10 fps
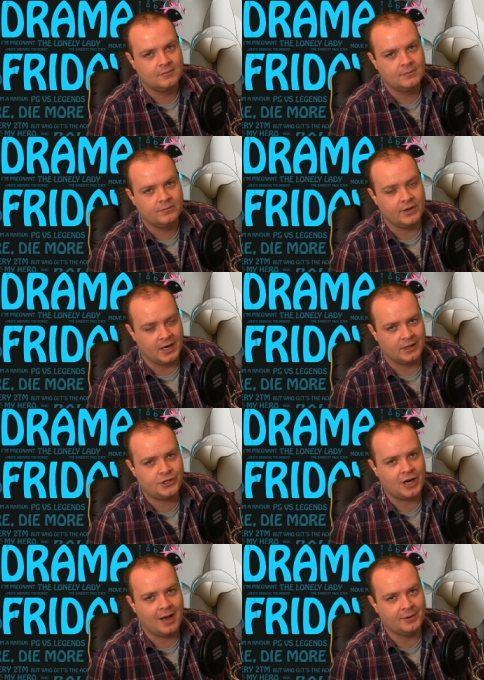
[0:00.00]
Vanilla
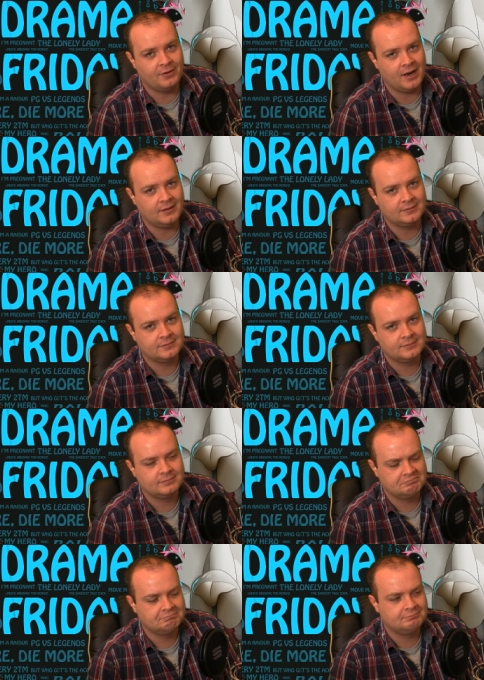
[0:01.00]
Shaman, right?
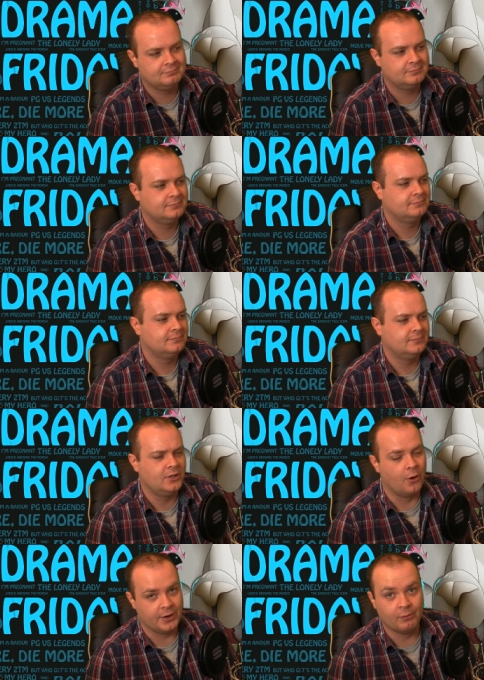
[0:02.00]

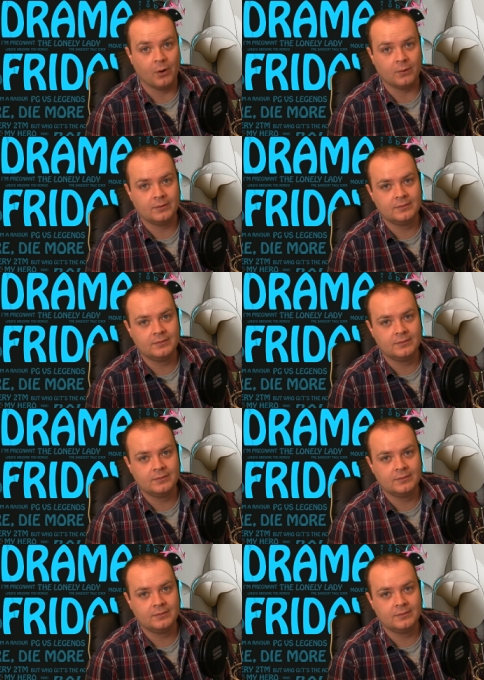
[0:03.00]
Know your role.